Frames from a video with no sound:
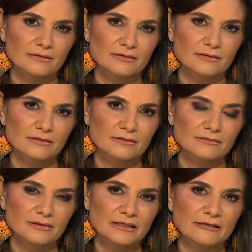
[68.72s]

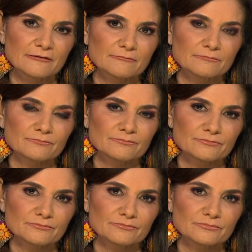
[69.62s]

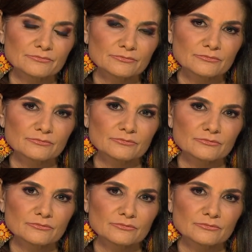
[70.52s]
This person isn't speaking.